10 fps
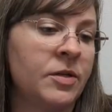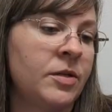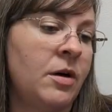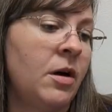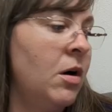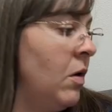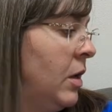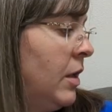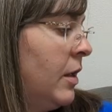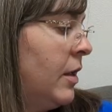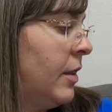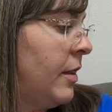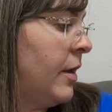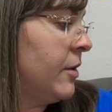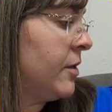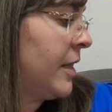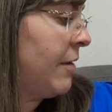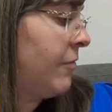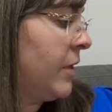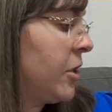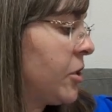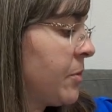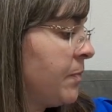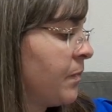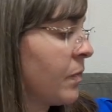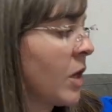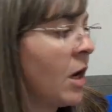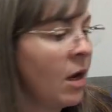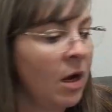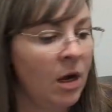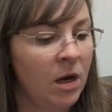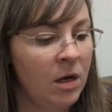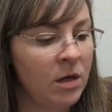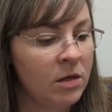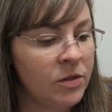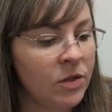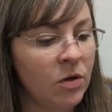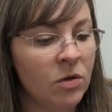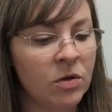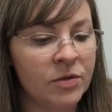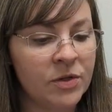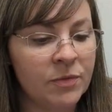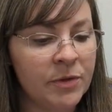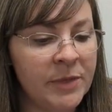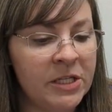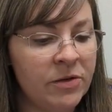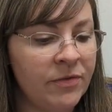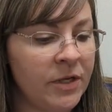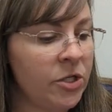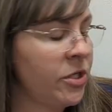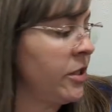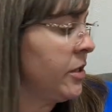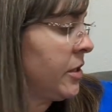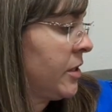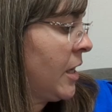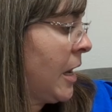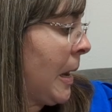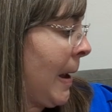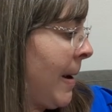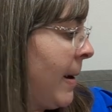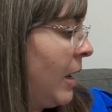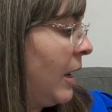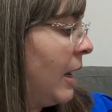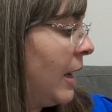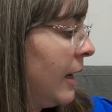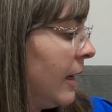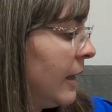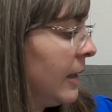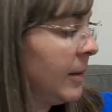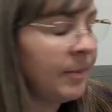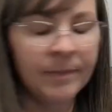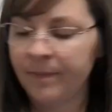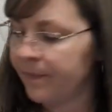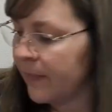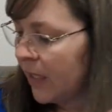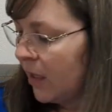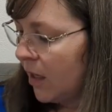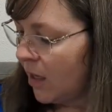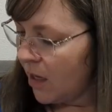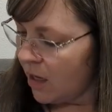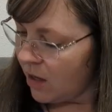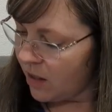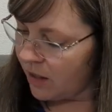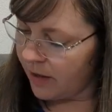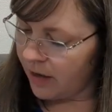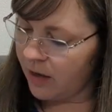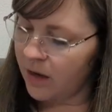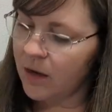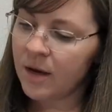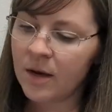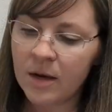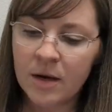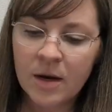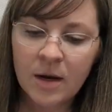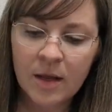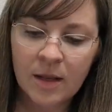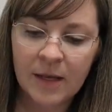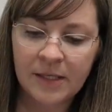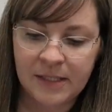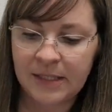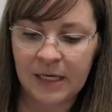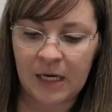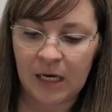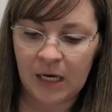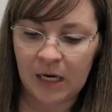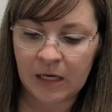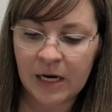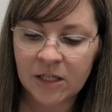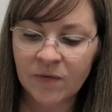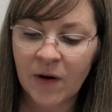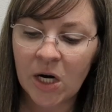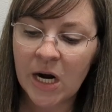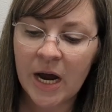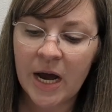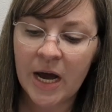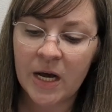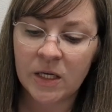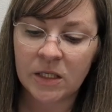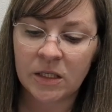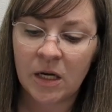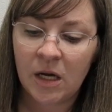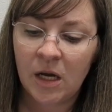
So there's that finish. So those were my two finishes. Um, then let's see, as far as